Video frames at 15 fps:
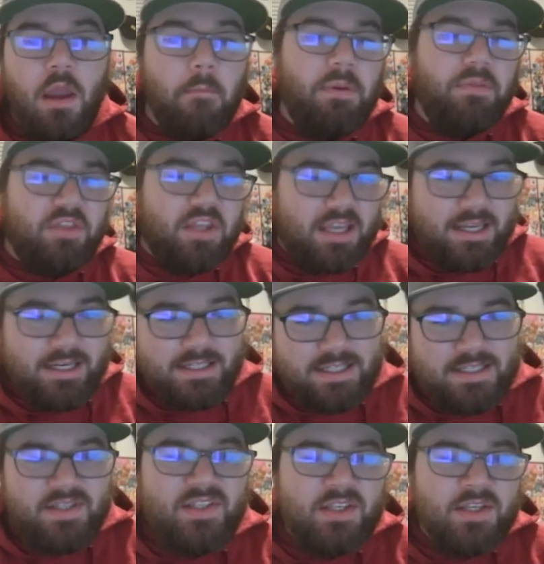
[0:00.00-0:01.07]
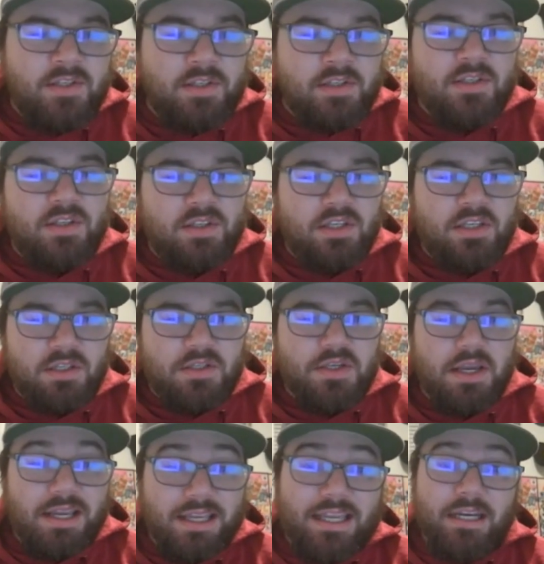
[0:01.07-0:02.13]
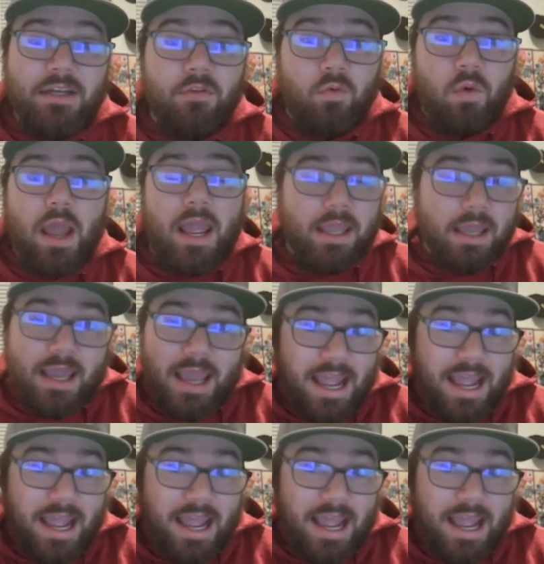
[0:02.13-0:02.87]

but the inconsistencies get in the way,